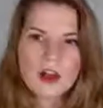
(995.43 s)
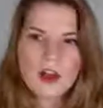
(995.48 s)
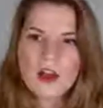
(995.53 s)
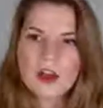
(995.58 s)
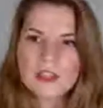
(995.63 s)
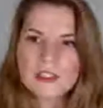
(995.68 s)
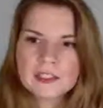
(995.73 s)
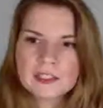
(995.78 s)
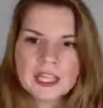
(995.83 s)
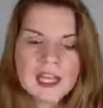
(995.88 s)

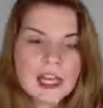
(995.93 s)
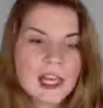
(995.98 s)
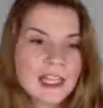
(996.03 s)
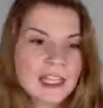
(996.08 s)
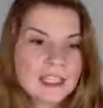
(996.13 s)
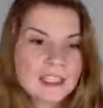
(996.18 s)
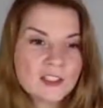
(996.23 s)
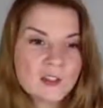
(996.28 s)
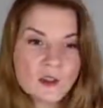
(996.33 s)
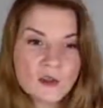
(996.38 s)

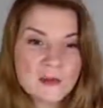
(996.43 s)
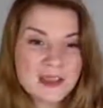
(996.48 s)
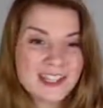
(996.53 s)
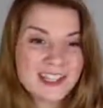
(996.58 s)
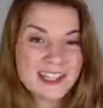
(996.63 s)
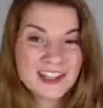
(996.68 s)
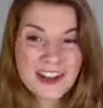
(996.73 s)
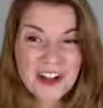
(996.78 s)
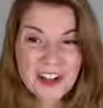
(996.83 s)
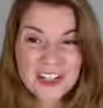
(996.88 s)
online or made
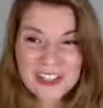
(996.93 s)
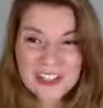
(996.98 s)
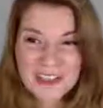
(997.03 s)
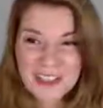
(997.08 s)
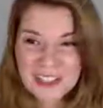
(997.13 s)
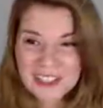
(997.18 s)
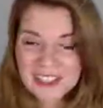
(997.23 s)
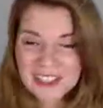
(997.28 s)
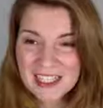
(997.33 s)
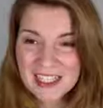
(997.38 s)
$1
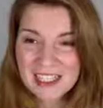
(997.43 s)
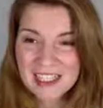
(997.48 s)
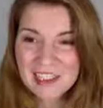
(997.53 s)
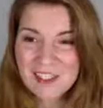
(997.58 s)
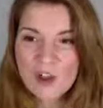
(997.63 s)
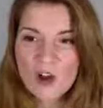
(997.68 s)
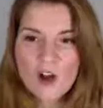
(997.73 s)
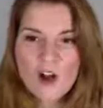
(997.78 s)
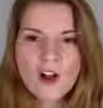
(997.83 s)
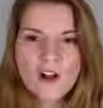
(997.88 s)
online,
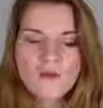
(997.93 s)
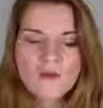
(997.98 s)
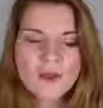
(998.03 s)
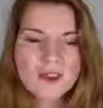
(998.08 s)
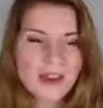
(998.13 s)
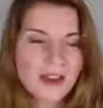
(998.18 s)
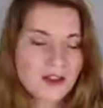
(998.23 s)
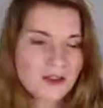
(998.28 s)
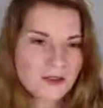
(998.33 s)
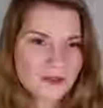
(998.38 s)
all
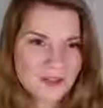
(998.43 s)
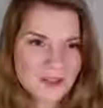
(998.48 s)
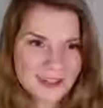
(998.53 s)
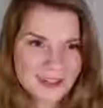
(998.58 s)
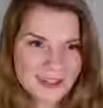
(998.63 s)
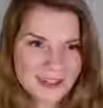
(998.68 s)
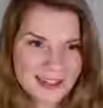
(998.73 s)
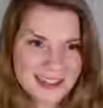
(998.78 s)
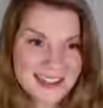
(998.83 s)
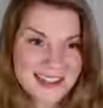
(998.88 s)
without
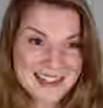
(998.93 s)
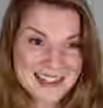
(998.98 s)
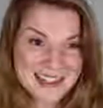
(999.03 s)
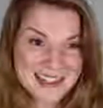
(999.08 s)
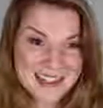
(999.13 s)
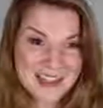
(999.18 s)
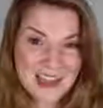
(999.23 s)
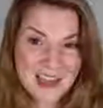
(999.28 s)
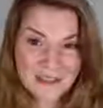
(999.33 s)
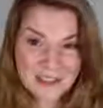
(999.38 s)

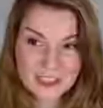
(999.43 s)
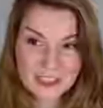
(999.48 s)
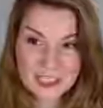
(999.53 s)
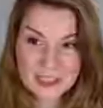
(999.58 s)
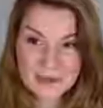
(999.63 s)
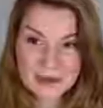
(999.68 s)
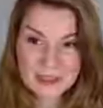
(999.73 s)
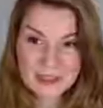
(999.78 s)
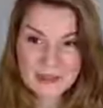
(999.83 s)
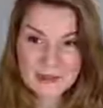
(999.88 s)
ideally having to
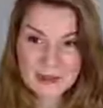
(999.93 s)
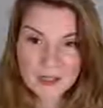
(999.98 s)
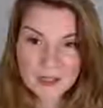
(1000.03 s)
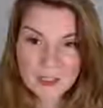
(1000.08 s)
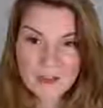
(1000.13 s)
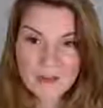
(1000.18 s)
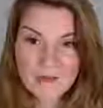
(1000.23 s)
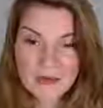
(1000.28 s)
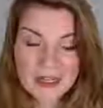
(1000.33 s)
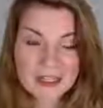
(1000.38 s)
spend a bunch
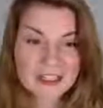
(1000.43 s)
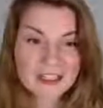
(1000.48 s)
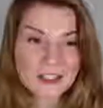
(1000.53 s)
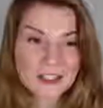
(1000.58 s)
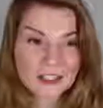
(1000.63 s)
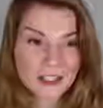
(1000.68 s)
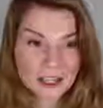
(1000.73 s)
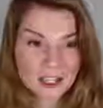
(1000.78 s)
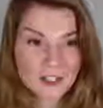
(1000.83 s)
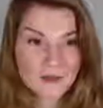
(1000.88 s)
of money
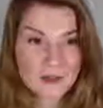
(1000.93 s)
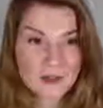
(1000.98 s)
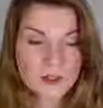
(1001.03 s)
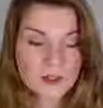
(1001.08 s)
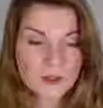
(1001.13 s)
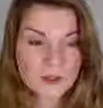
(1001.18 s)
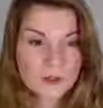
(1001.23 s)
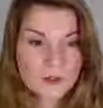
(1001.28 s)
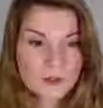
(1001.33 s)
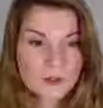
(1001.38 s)
on experts
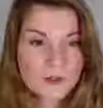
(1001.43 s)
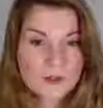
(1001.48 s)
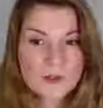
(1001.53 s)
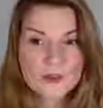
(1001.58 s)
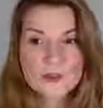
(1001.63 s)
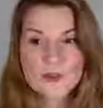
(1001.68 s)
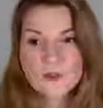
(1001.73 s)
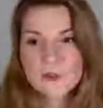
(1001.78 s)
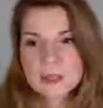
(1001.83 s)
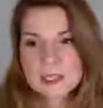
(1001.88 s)
or
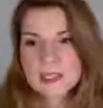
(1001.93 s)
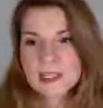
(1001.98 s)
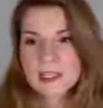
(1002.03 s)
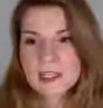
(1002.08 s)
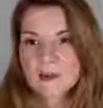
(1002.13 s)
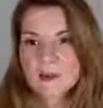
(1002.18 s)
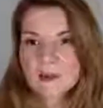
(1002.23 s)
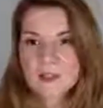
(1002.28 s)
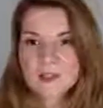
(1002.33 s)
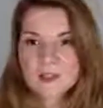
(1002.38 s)
gurus or piecing
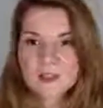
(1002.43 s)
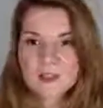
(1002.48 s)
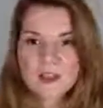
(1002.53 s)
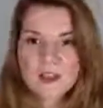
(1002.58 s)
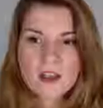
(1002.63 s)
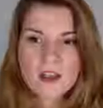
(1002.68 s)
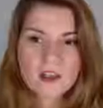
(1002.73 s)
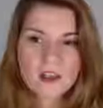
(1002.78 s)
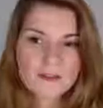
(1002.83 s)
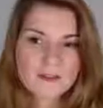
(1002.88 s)
a bunch
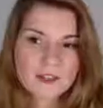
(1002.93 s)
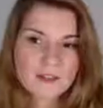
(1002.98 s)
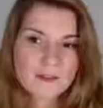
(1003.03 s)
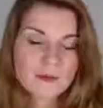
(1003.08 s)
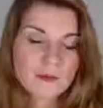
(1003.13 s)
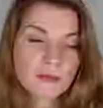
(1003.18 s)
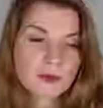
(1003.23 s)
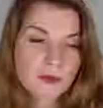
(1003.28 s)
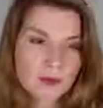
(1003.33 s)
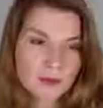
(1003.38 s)
of
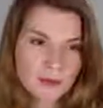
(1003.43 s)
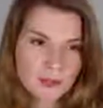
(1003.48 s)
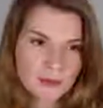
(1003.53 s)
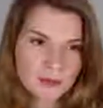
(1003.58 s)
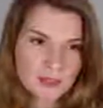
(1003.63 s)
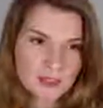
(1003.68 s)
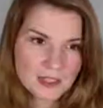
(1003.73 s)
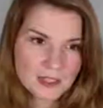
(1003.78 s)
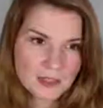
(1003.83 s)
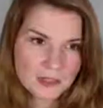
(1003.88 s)
different
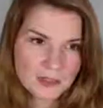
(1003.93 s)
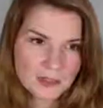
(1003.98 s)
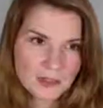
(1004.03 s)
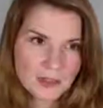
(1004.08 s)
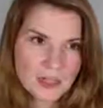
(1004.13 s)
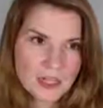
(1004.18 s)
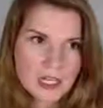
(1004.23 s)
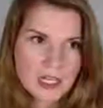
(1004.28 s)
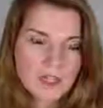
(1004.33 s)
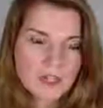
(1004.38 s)
programs together.
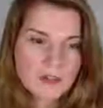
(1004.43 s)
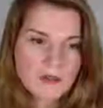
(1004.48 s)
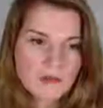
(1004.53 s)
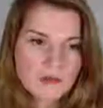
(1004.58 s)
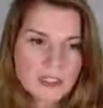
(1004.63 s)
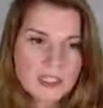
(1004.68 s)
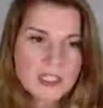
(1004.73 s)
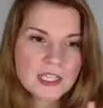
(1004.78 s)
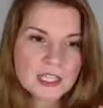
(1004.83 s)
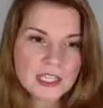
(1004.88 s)
So
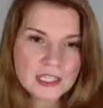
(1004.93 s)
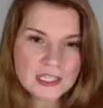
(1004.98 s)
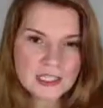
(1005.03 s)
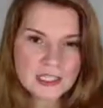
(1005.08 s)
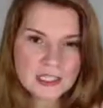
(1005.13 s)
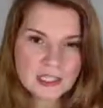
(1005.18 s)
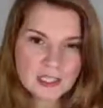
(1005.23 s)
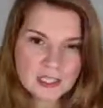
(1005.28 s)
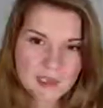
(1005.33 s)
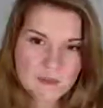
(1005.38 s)
really
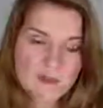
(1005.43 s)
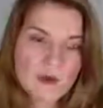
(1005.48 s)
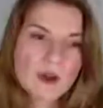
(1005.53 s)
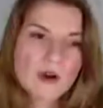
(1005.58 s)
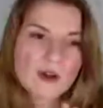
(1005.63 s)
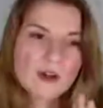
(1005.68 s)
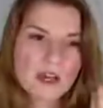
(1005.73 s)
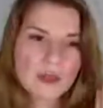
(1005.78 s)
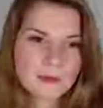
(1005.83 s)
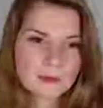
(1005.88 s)
this
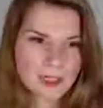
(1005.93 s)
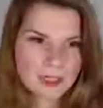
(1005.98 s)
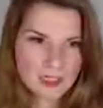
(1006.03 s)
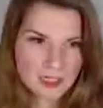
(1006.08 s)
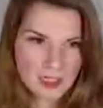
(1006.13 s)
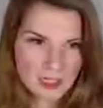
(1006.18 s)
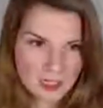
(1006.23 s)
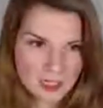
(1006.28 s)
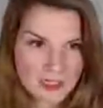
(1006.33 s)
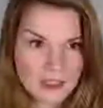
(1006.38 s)
program is
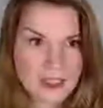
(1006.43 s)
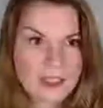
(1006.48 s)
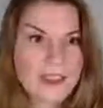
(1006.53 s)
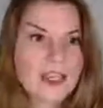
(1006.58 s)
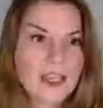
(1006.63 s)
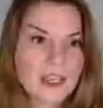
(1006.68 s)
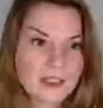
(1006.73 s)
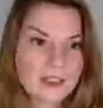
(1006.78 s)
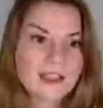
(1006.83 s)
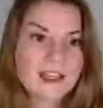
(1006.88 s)
like the
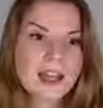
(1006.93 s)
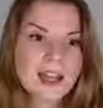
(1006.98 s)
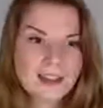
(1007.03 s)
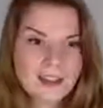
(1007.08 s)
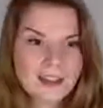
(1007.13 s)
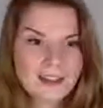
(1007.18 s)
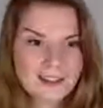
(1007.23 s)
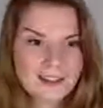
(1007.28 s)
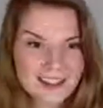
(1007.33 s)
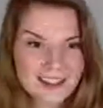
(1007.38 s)
Cadillac
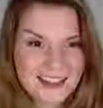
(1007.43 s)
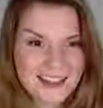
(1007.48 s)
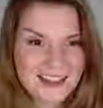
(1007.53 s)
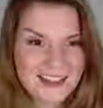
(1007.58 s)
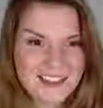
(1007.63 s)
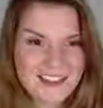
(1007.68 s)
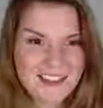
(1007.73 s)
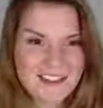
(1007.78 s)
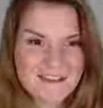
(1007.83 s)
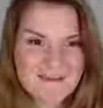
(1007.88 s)

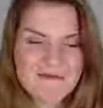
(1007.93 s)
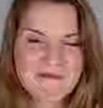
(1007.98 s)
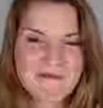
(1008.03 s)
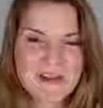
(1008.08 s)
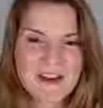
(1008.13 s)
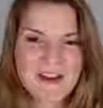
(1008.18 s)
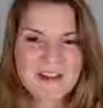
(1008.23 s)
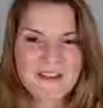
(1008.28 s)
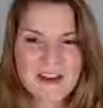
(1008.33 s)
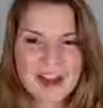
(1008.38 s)

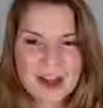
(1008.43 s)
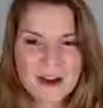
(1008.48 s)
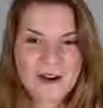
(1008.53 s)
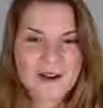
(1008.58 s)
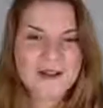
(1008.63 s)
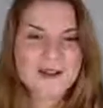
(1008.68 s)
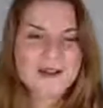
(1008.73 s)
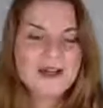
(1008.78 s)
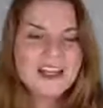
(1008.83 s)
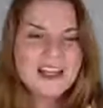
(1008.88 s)
of how
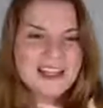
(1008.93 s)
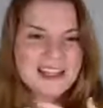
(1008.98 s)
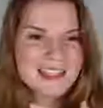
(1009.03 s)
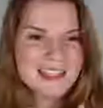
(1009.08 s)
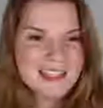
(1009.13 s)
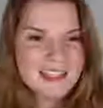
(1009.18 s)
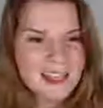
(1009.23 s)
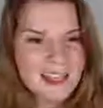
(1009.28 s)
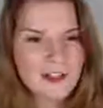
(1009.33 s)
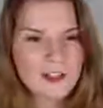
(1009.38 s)
to
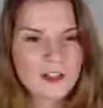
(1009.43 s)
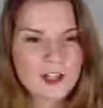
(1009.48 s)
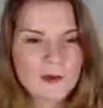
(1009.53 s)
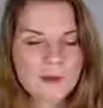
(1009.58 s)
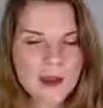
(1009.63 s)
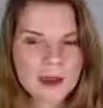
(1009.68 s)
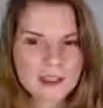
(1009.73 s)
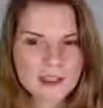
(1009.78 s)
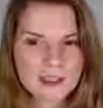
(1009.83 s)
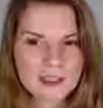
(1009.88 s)
scale your
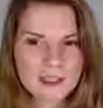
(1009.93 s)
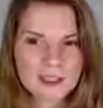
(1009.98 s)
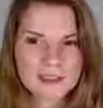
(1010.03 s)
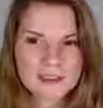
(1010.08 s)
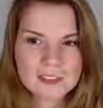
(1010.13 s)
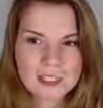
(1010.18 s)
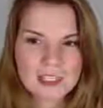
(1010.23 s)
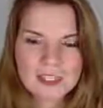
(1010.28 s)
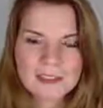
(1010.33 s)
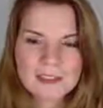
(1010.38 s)
practice
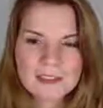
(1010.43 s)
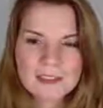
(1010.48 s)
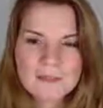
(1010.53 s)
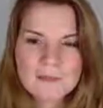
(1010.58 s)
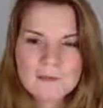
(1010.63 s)
online.